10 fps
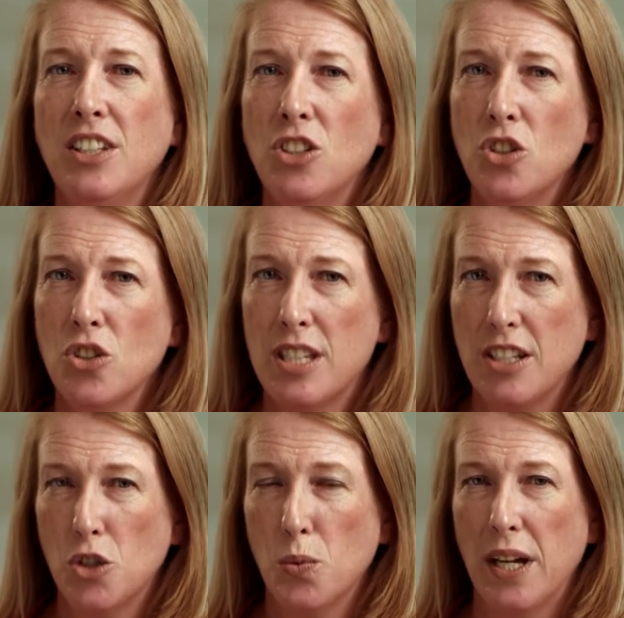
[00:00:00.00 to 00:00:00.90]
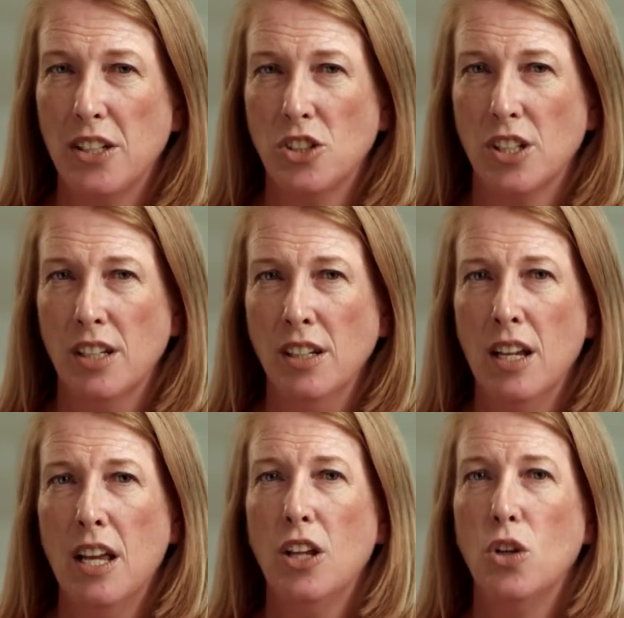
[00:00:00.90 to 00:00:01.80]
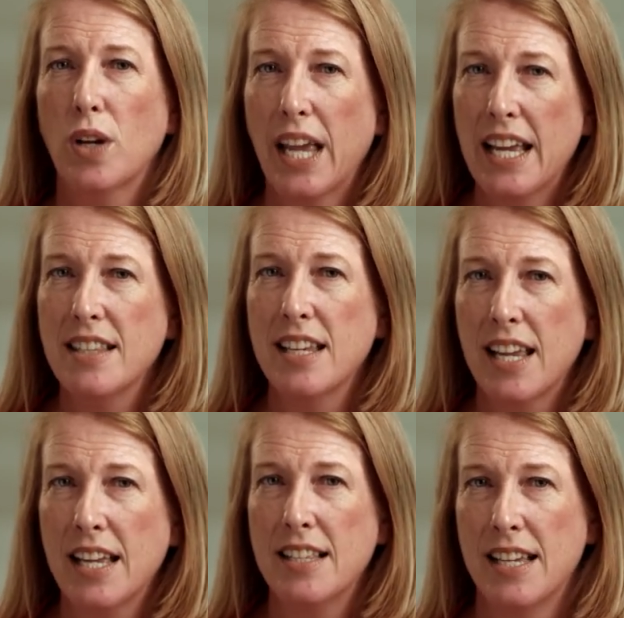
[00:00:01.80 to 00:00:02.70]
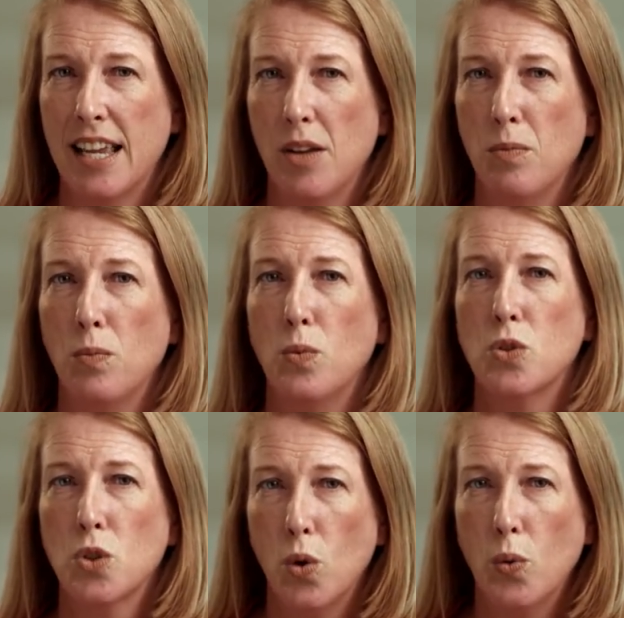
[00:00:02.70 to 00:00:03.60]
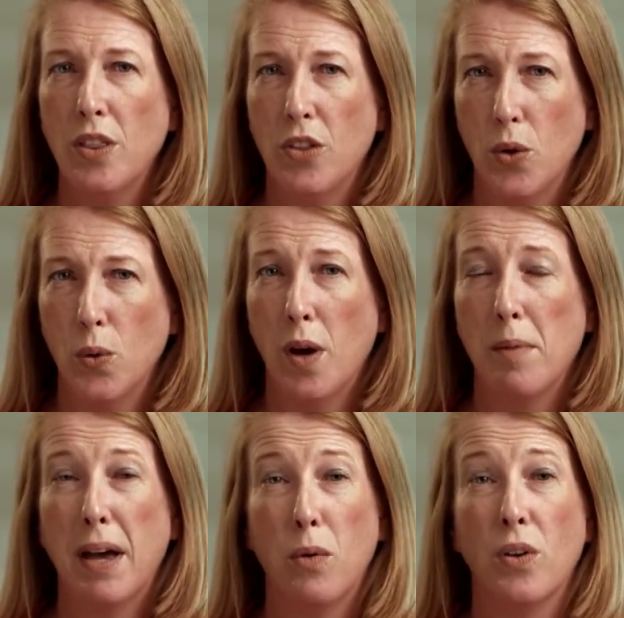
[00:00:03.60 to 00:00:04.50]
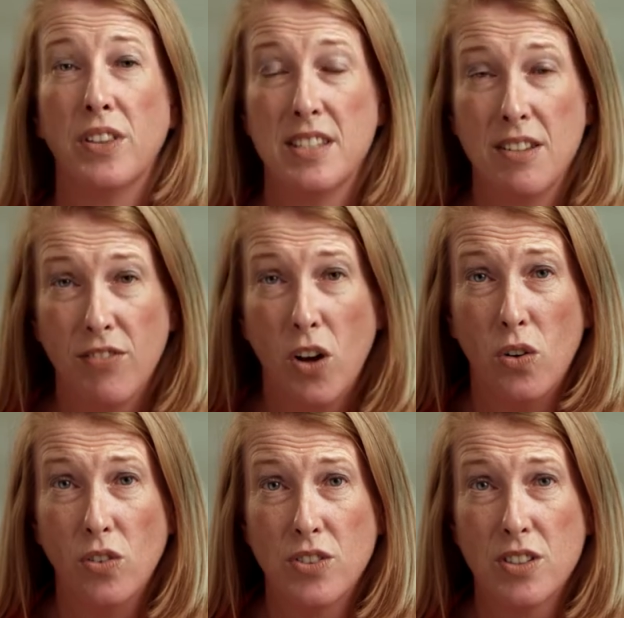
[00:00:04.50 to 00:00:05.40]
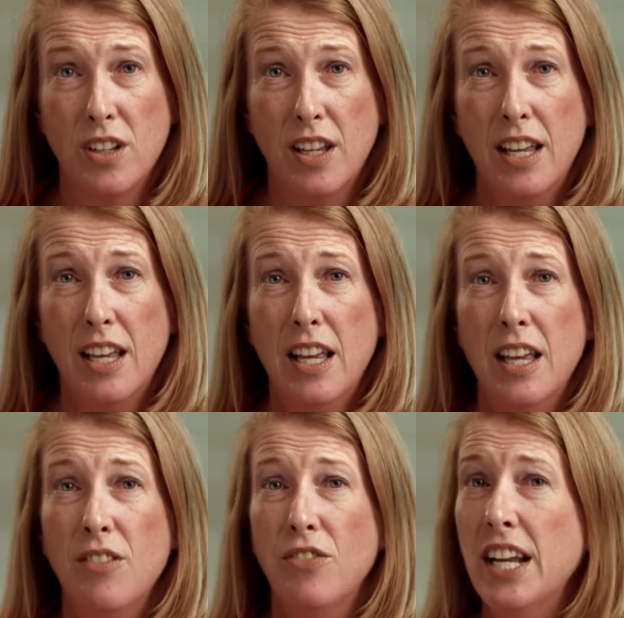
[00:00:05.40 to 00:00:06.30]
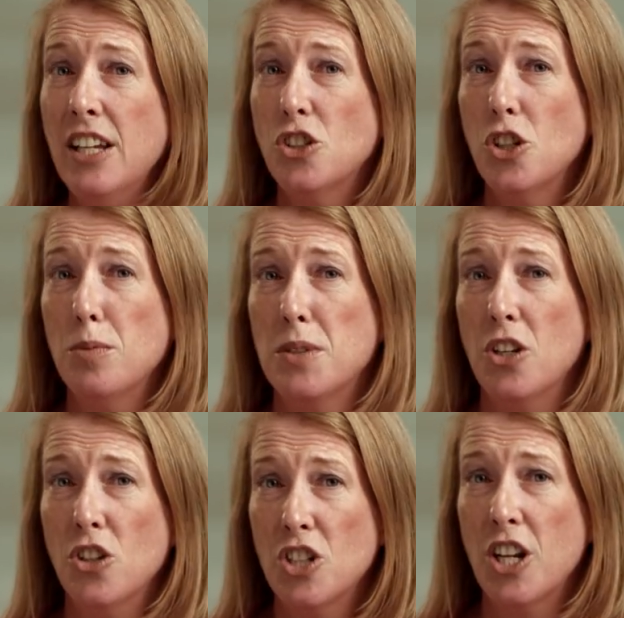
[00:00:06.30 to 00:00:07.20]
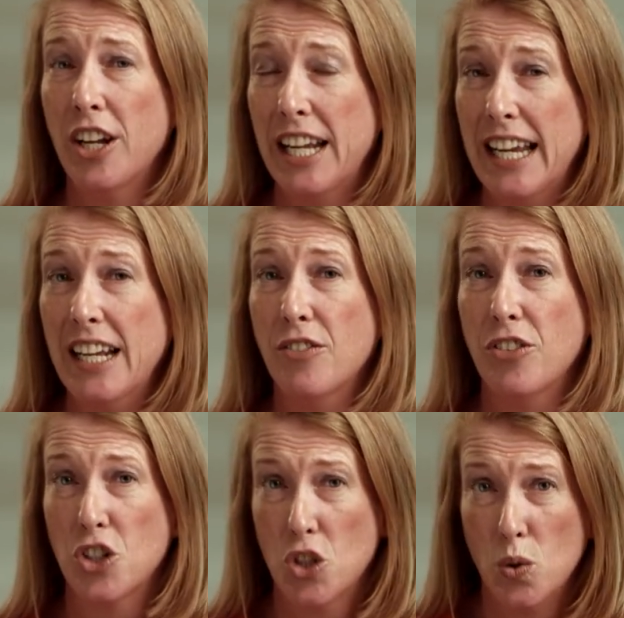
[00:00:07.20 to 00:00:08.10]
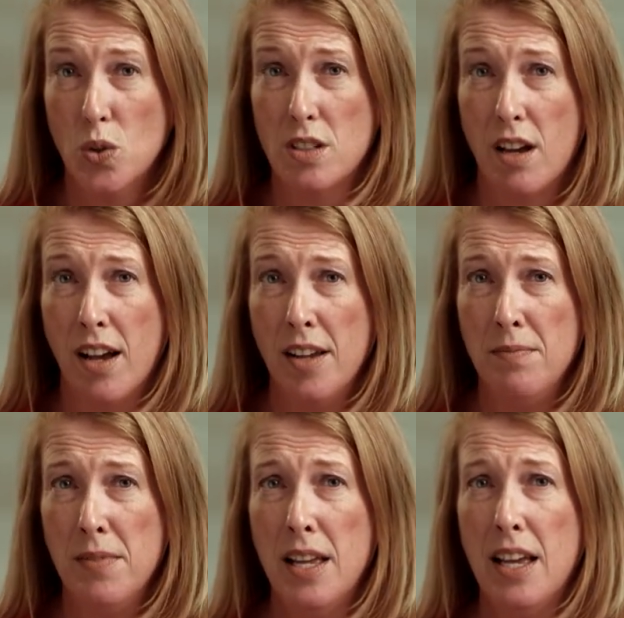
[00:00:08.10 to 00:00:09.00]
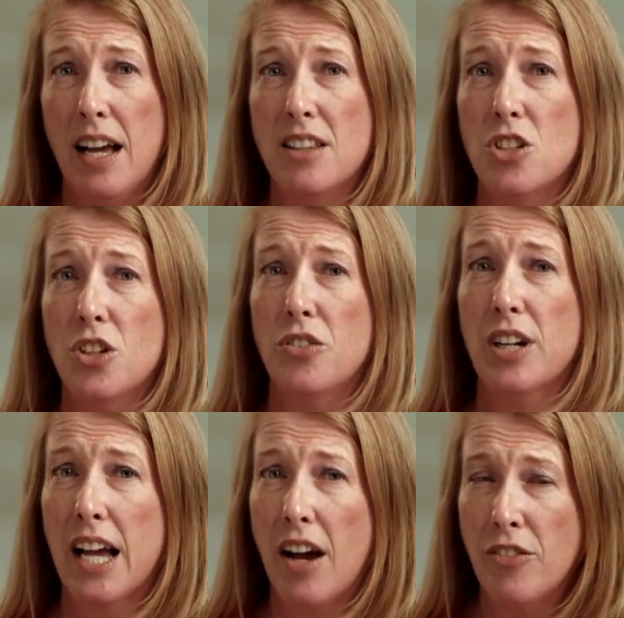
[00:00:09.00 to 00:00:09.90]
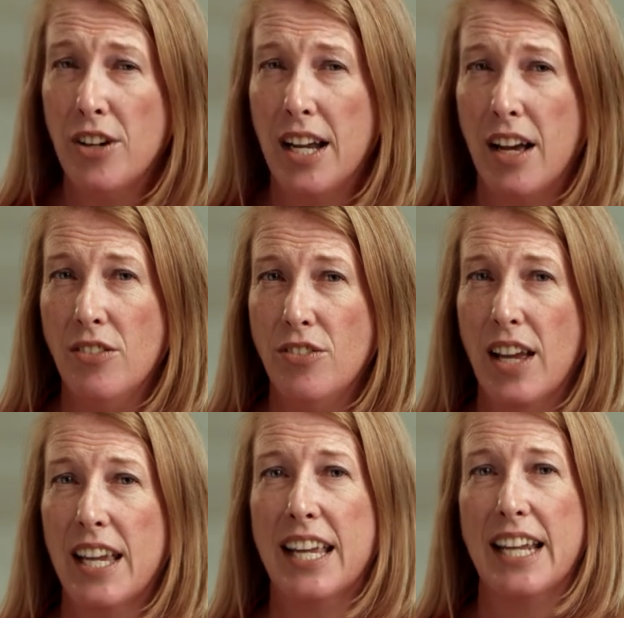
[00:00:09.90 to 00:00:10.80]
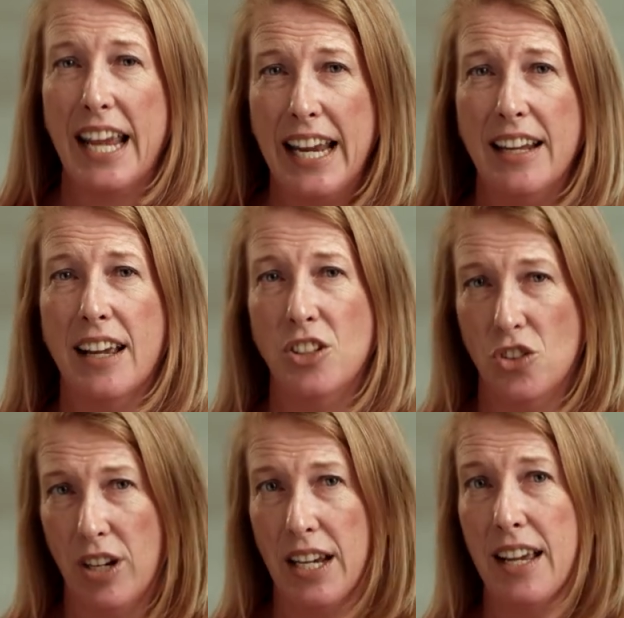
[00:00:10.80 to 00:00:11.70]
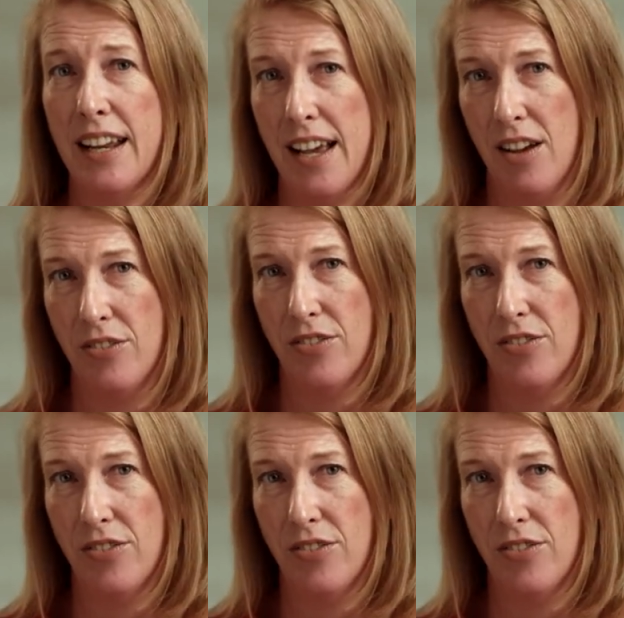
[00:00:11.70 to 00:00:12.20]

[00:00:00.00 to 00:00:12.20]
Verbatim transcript: this is your situation, your cancer care team will talk with you about what this involves. Feeding tubes are usually only needed for a short time until you recover enough and can eat and drink enough.